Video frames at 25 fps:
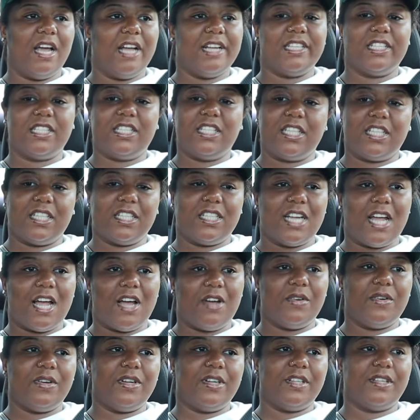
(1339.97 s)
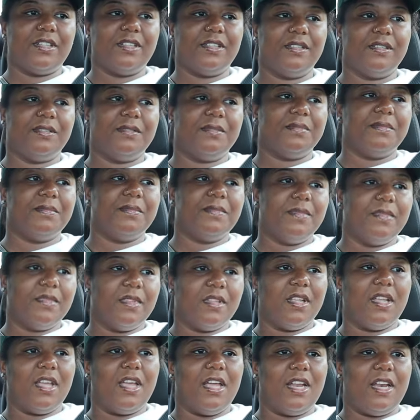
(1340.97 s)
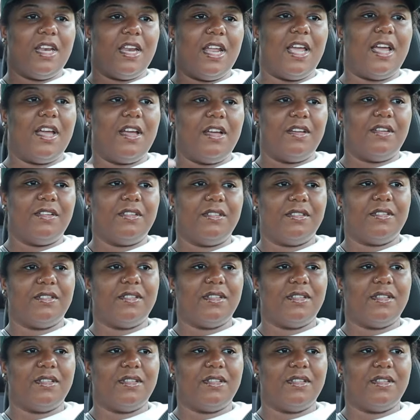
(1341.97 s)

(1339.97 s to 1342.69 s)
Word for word: I just took a shower and now